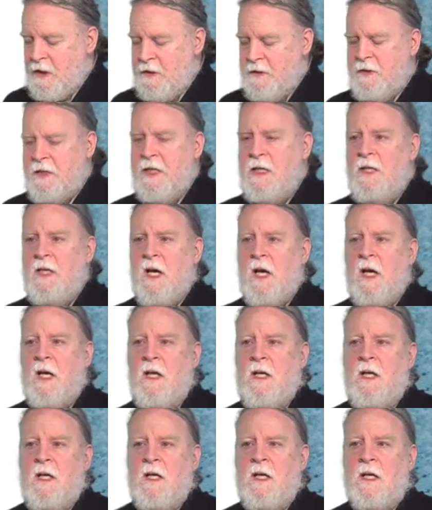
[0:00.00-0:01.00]
the, uh,
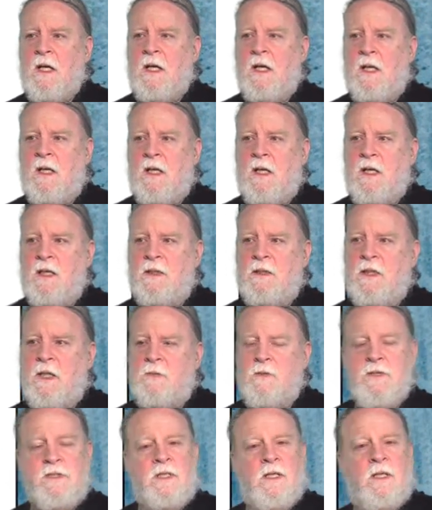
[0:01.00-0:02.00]
uh, there
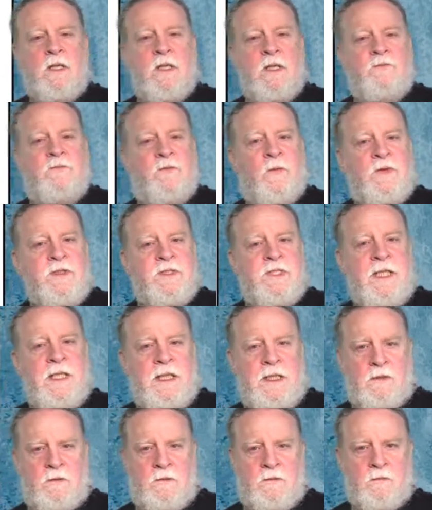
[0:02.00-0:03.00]
was uh,
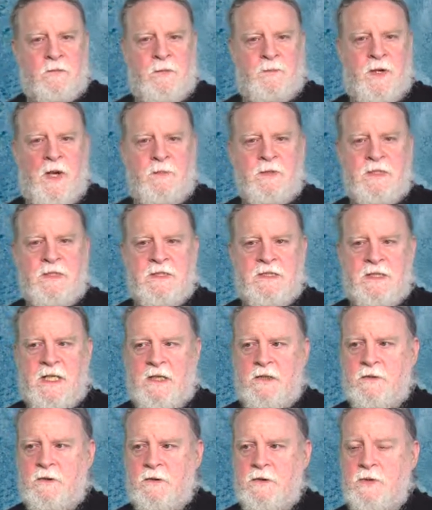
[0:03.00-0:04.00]
fourteen Republican
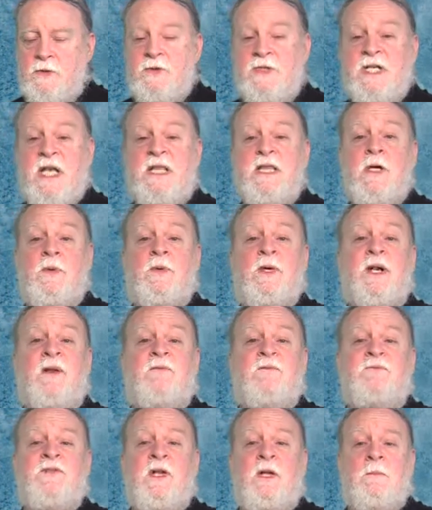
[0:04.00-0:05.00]
senators who said they were going
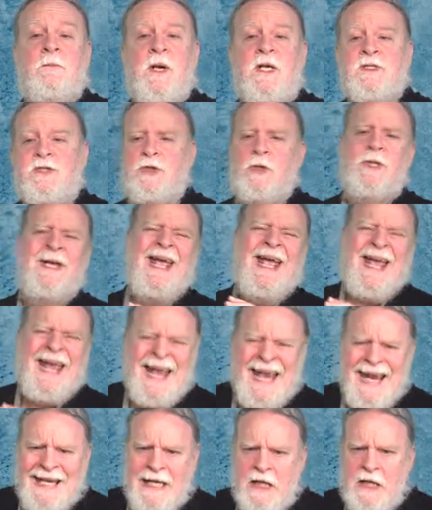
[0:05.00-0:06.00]
to filibuster
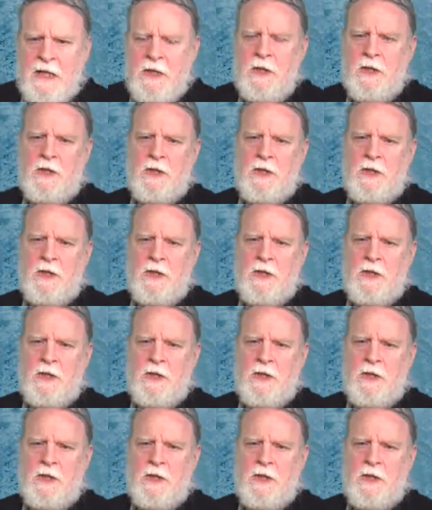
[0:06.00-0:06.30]
any